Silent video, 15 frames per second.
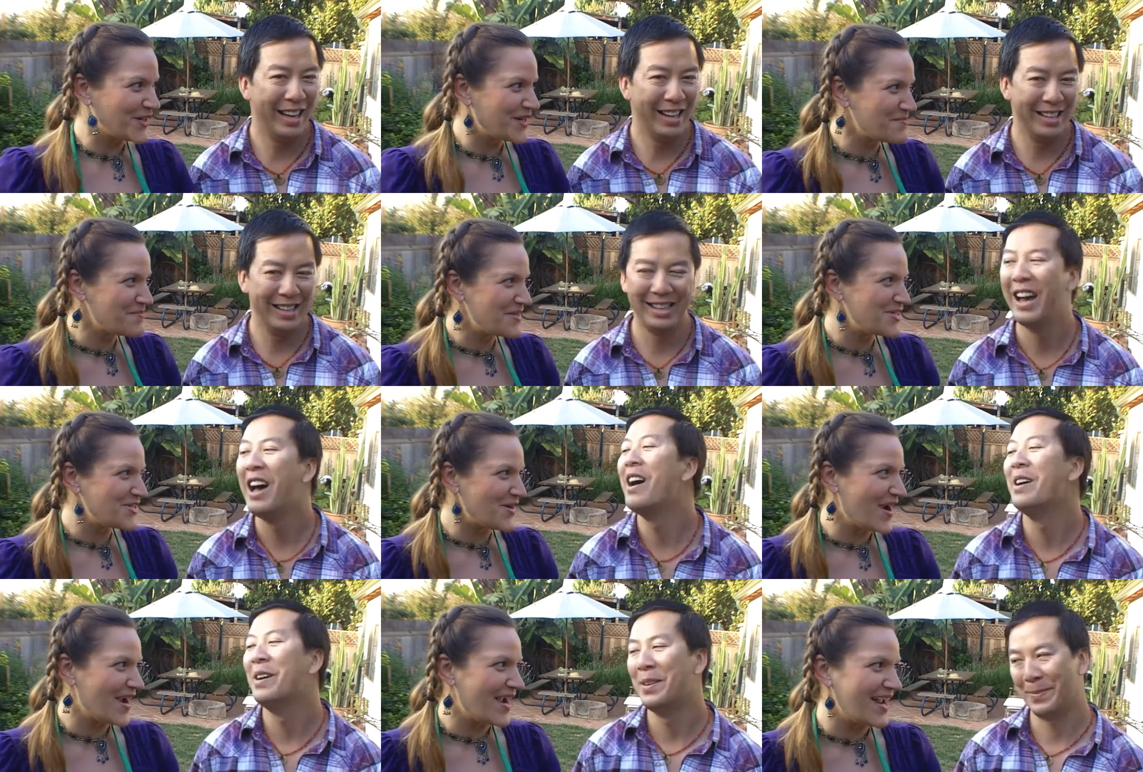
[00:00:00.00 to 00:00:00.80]
Speaker 1: we're going to be
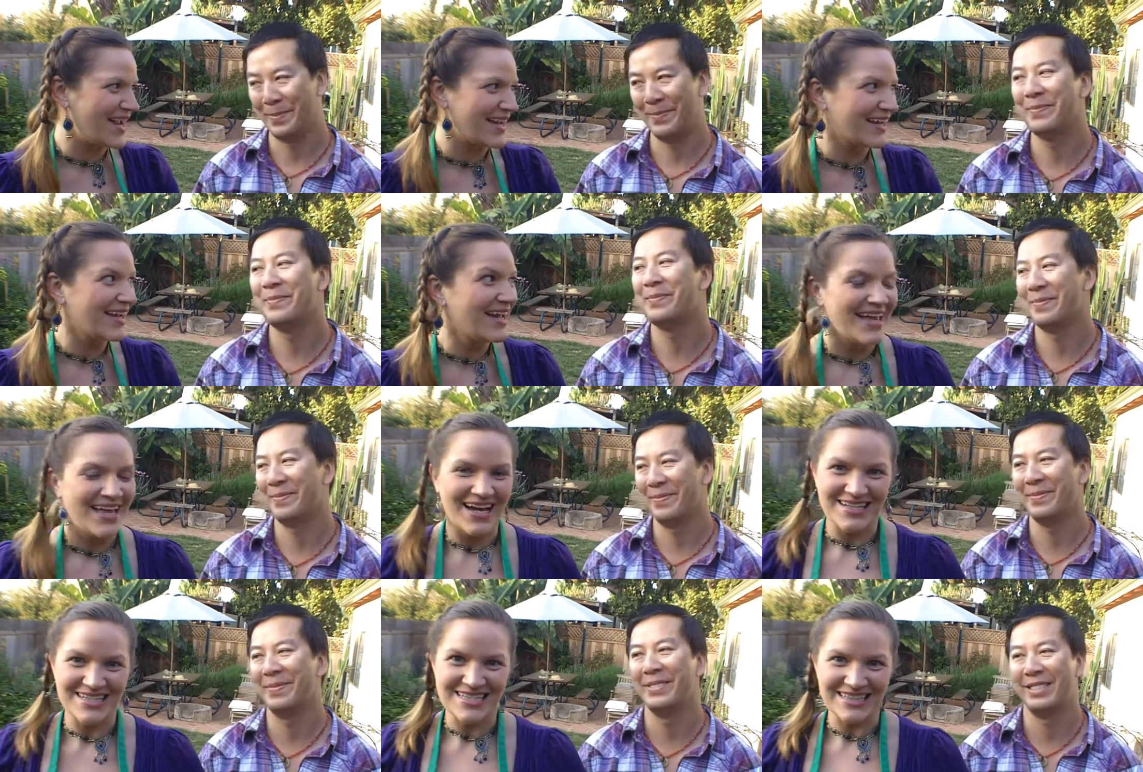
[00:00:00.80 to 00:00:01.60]
trying
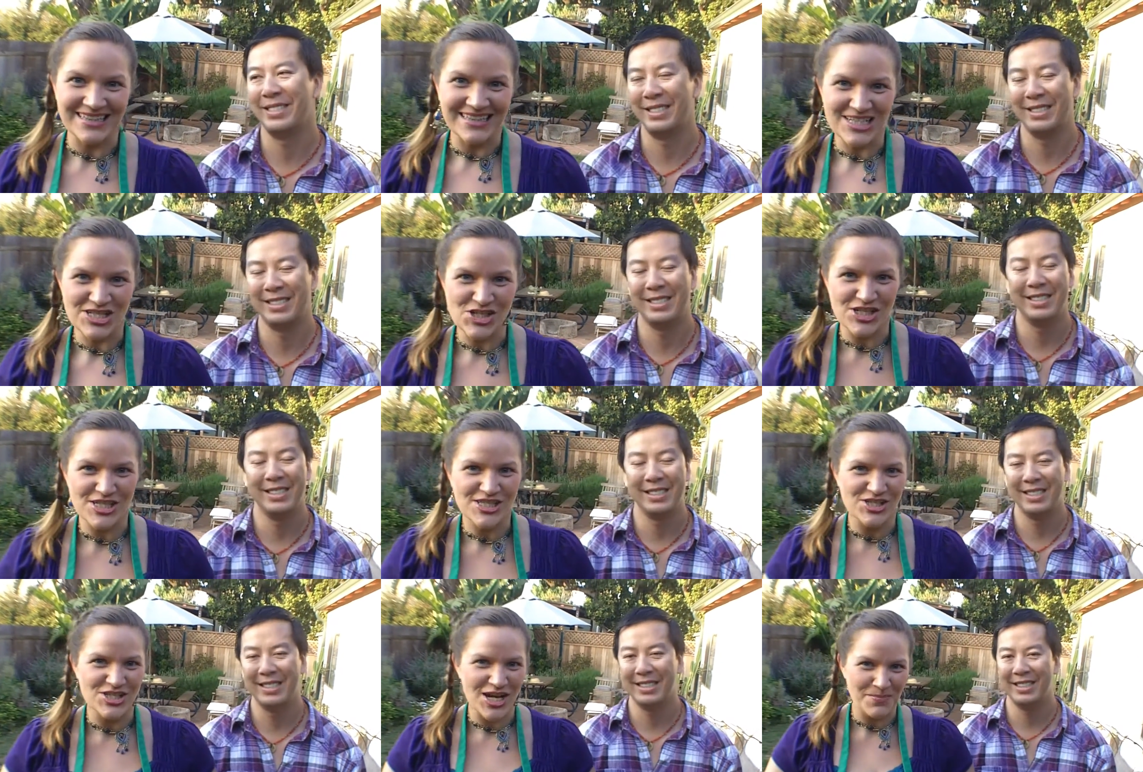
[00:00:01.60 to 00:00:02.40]
a
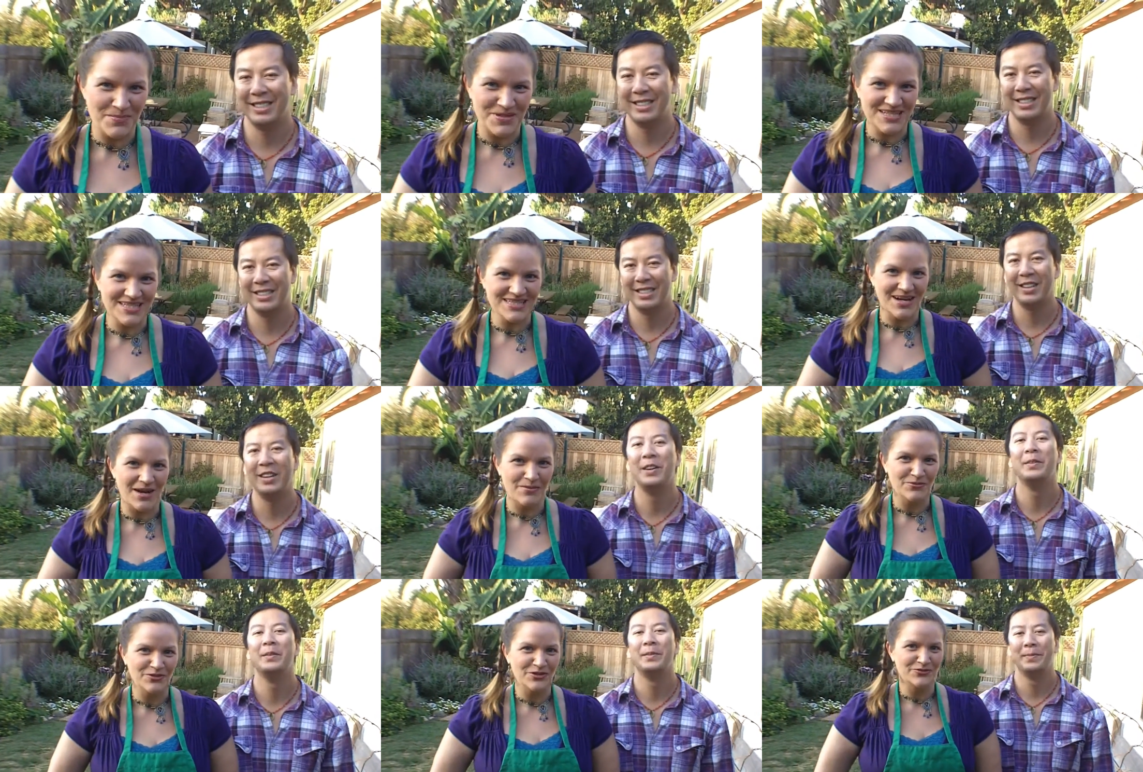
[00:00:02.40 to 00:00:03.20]
delicious Japanese
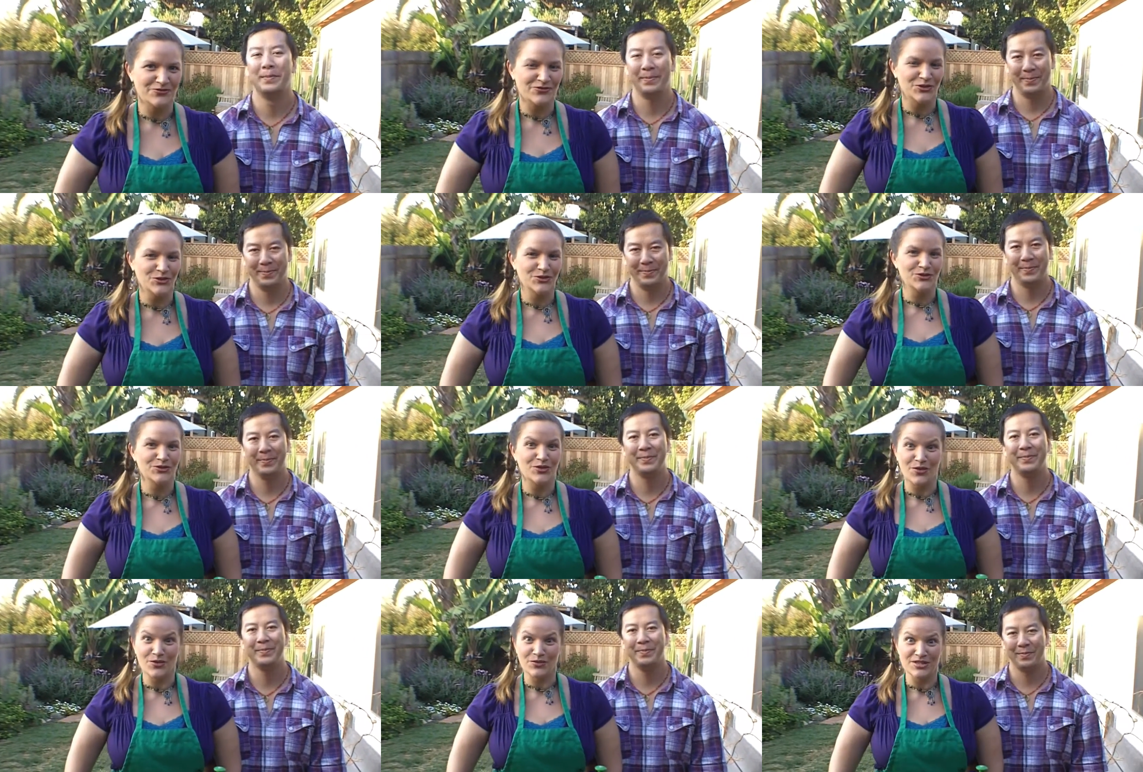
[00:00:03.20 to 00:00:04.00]
comfort food
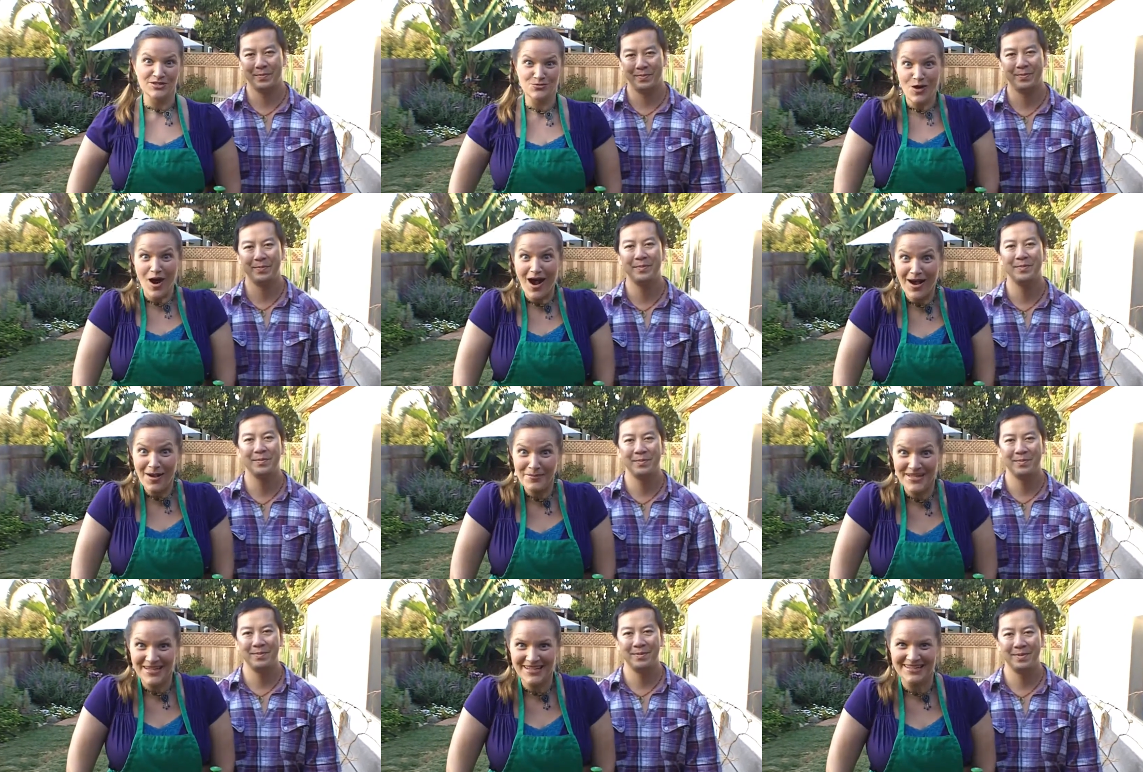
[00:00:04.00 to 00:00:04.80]
known as
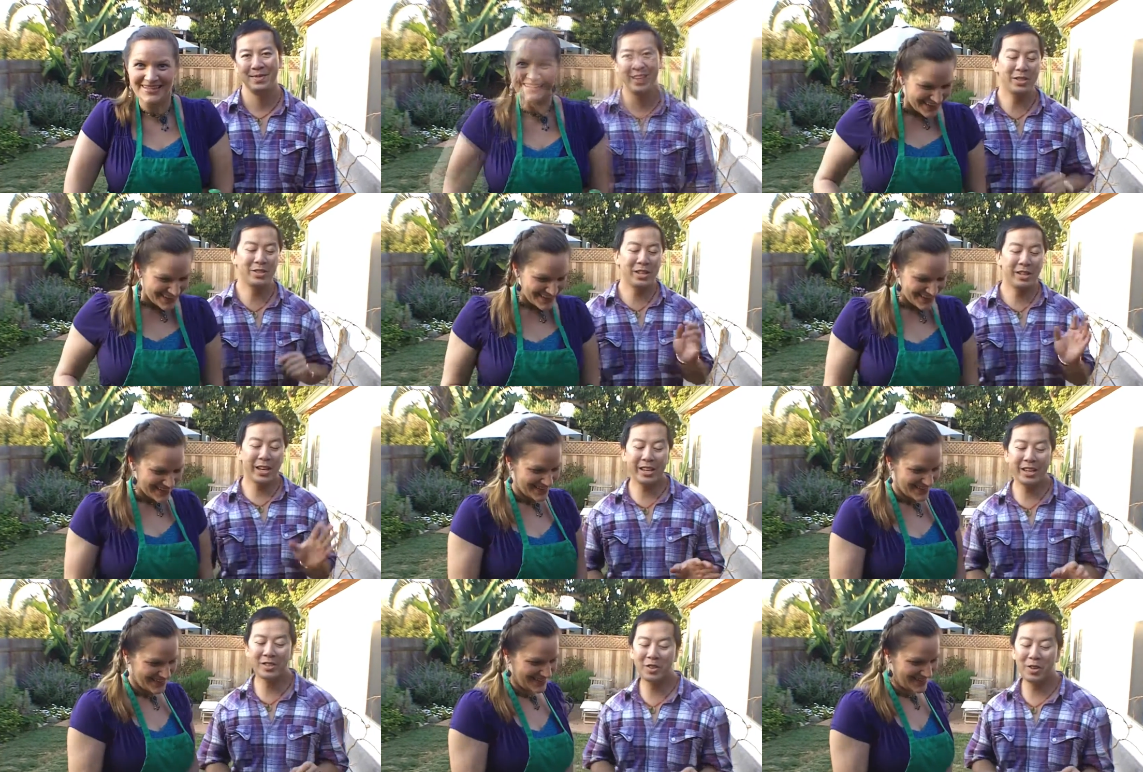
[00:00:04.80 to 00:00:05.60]
ramen.
Speaker 2: But
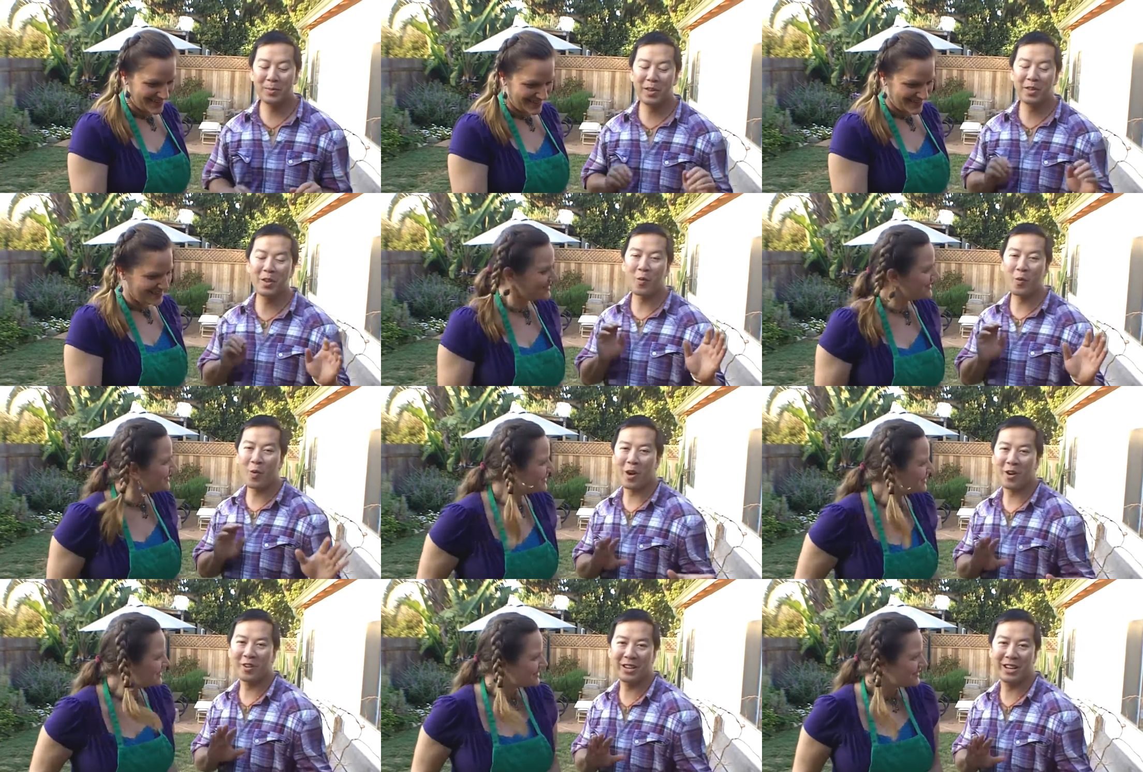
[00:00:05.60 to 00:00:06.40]
today it's going to be the
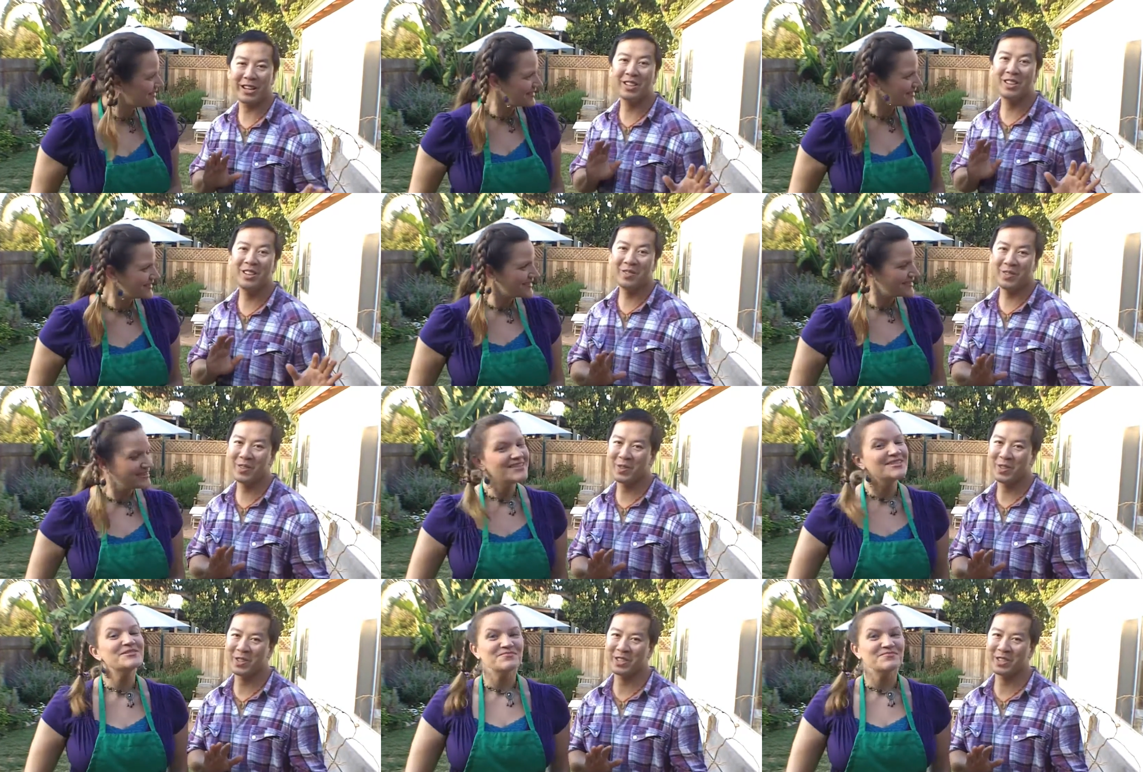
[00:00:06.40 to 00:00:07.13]
raw organic living